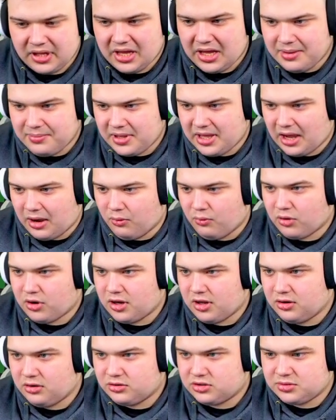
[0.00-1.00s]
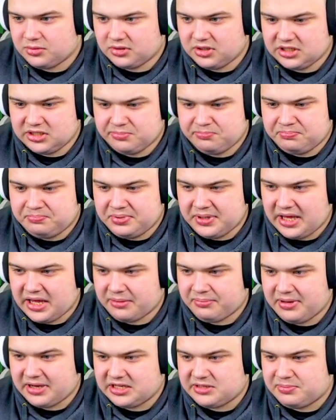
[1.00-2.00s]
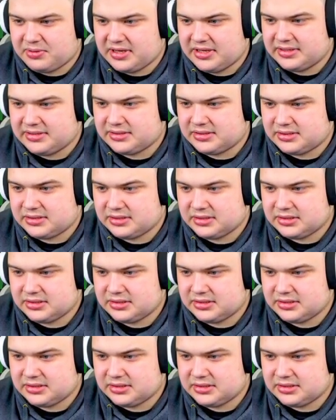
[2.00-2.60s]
me out. We're going to do some of these big, big spins.